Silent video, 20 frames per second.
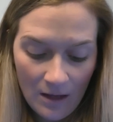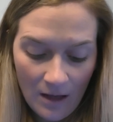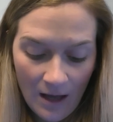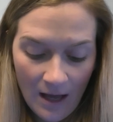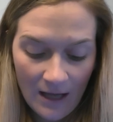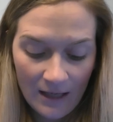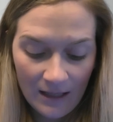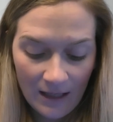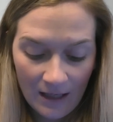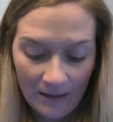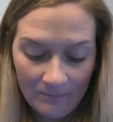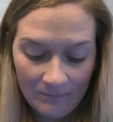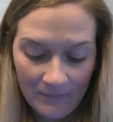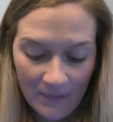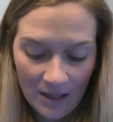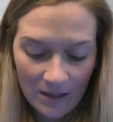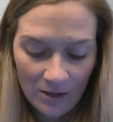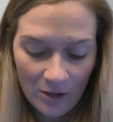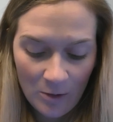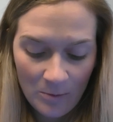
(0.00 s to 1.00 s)
I am.
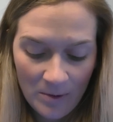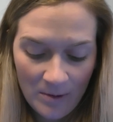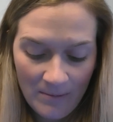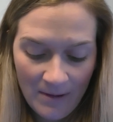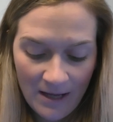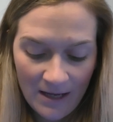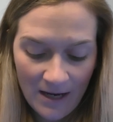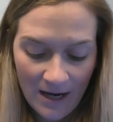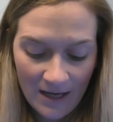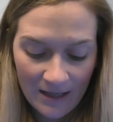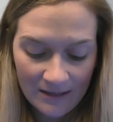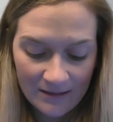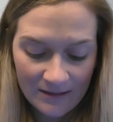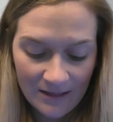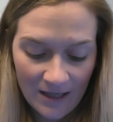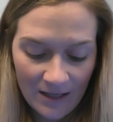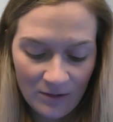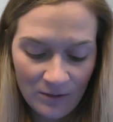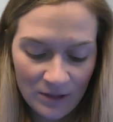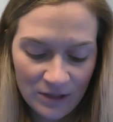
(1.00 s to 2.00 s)
I open my eyes.
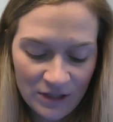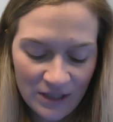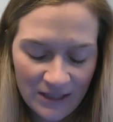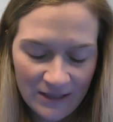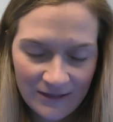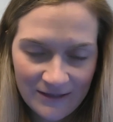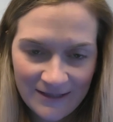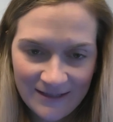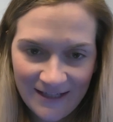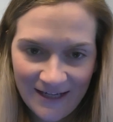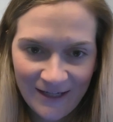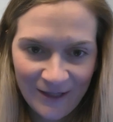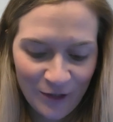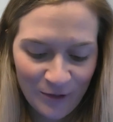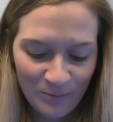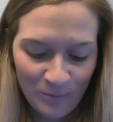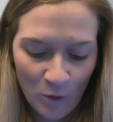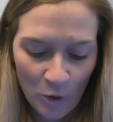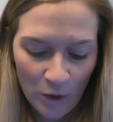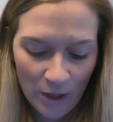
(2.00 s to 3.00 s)
I wish I could say
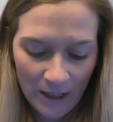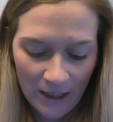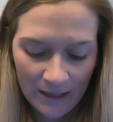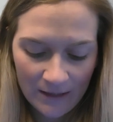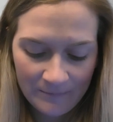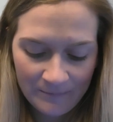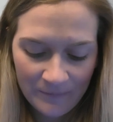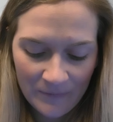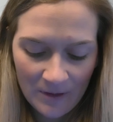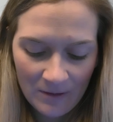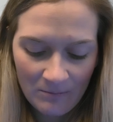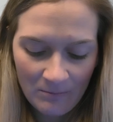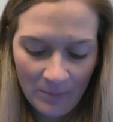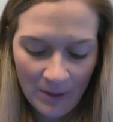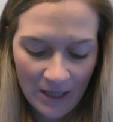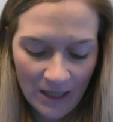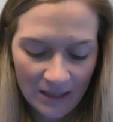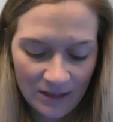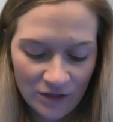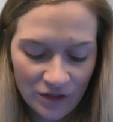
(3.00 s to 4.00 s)
good morning,
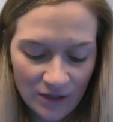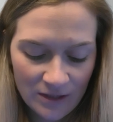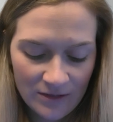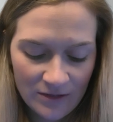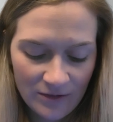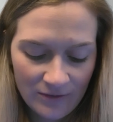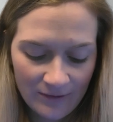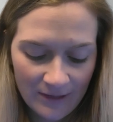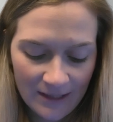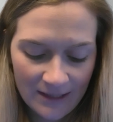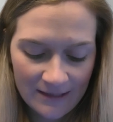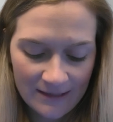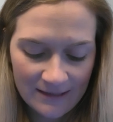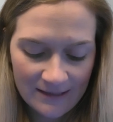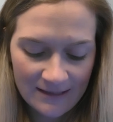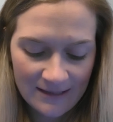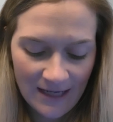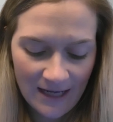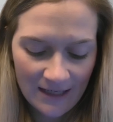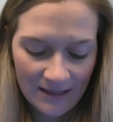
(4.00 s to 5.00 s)
but I just grin
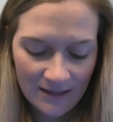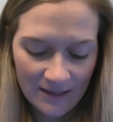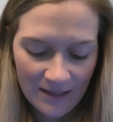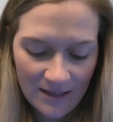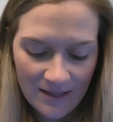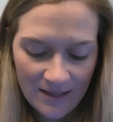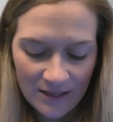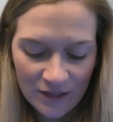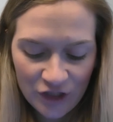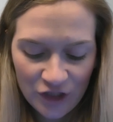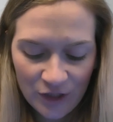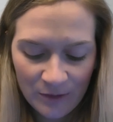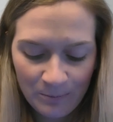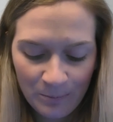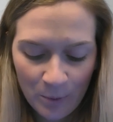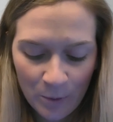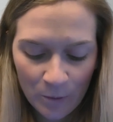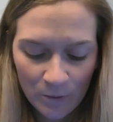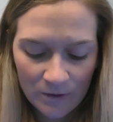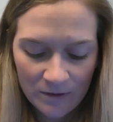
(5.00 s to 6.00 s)
instead. She
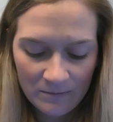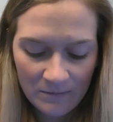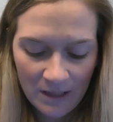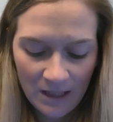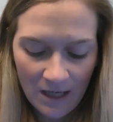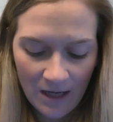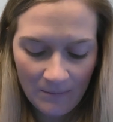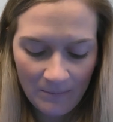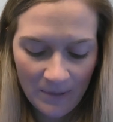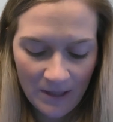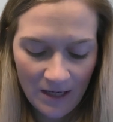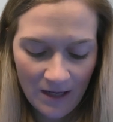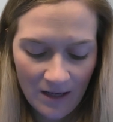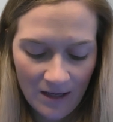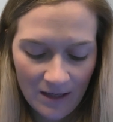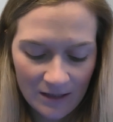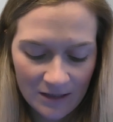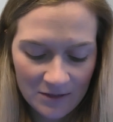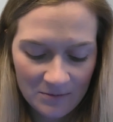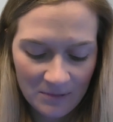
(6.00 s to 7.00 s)
pulls me up and
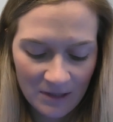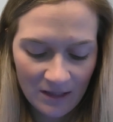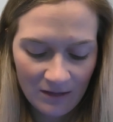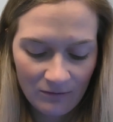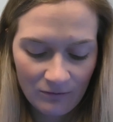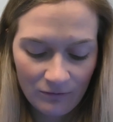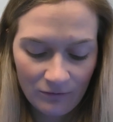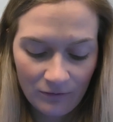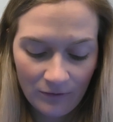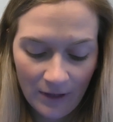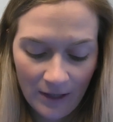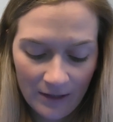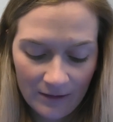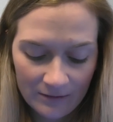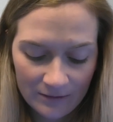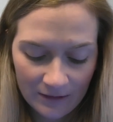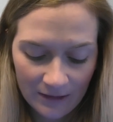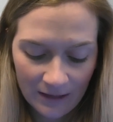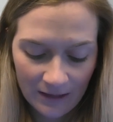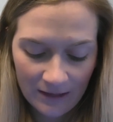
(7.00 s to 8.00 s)
hugs me,
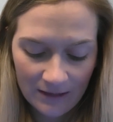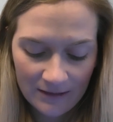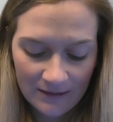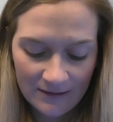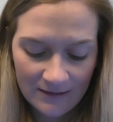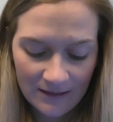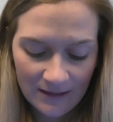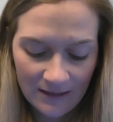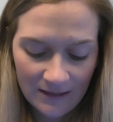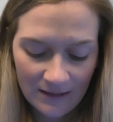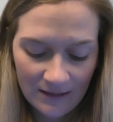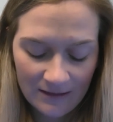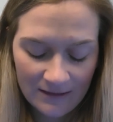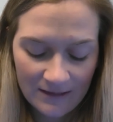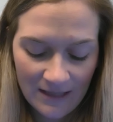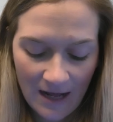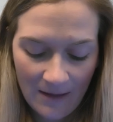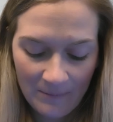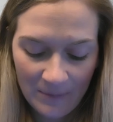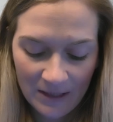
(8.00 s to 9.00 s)
rarely
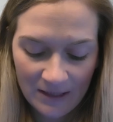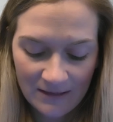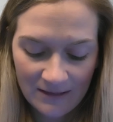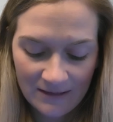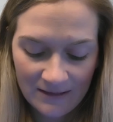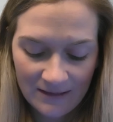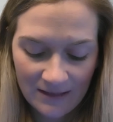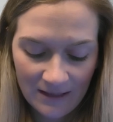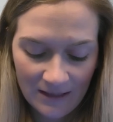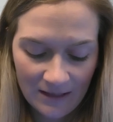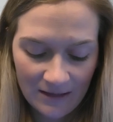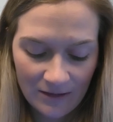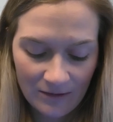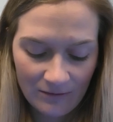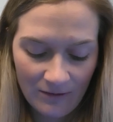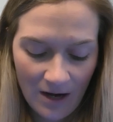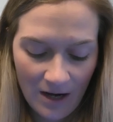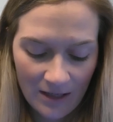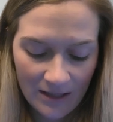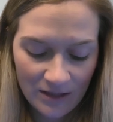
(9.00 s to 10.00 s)
stopping to sit in the
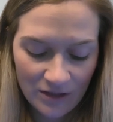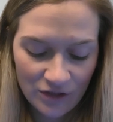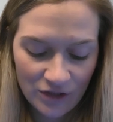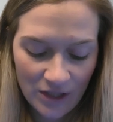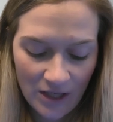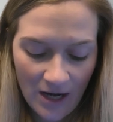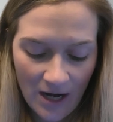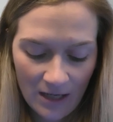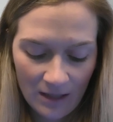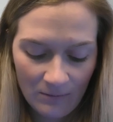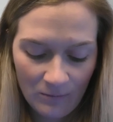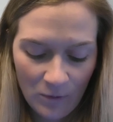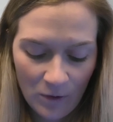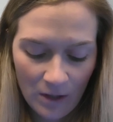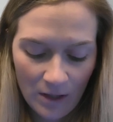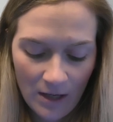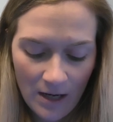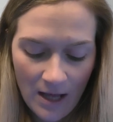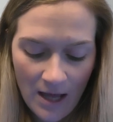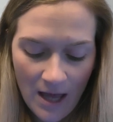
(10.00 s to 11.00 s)
rocking chair
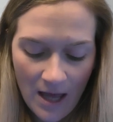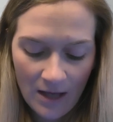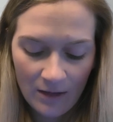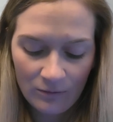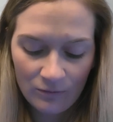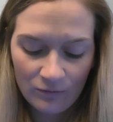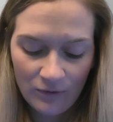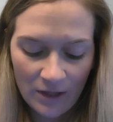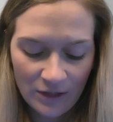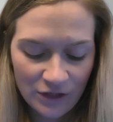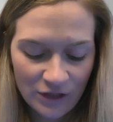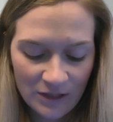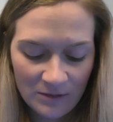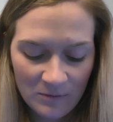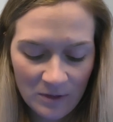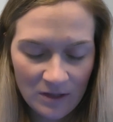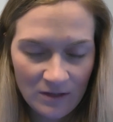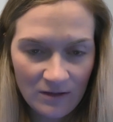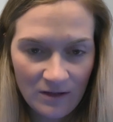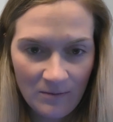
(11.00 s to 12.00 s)
anymore, and rushes
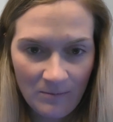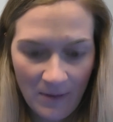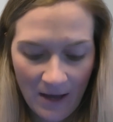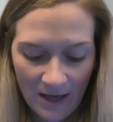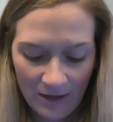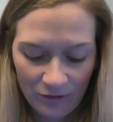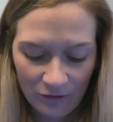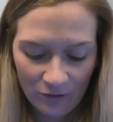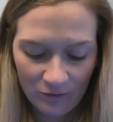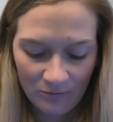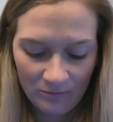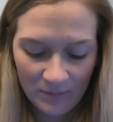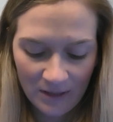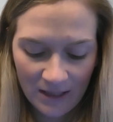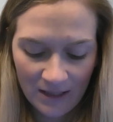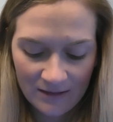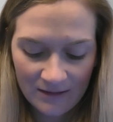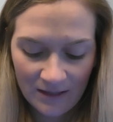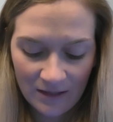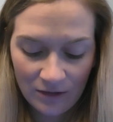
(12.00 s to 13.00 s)
me to the bathroom
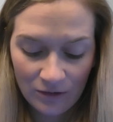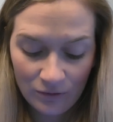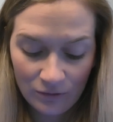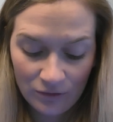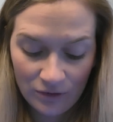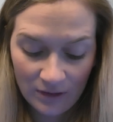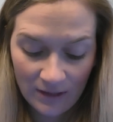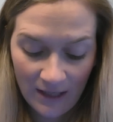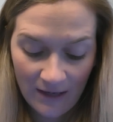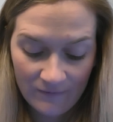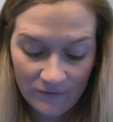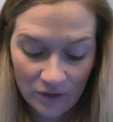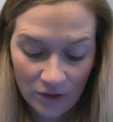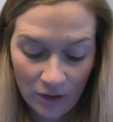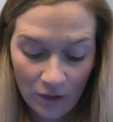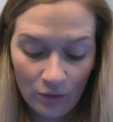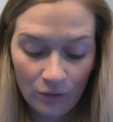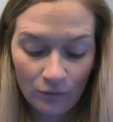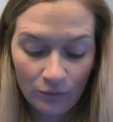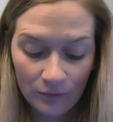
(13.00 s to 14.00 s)
because I usually have to
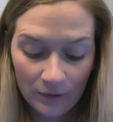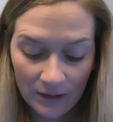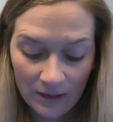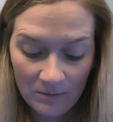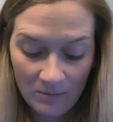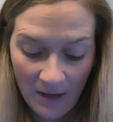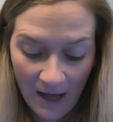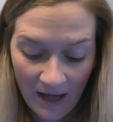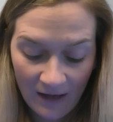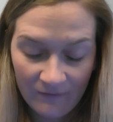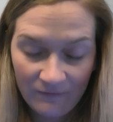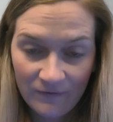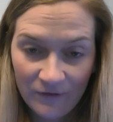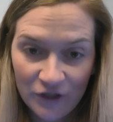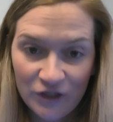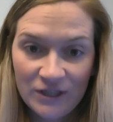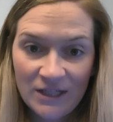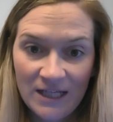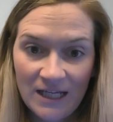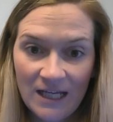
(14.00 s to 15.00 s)
go really bad
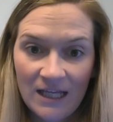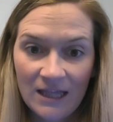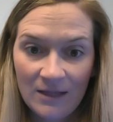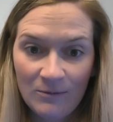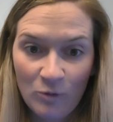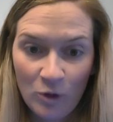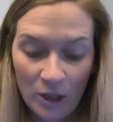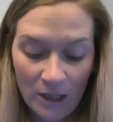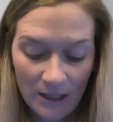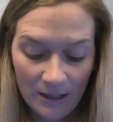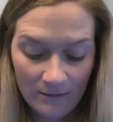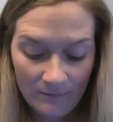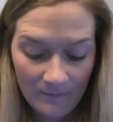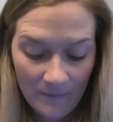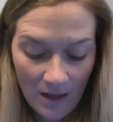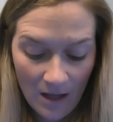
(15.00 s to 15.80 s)
first thing in the morning.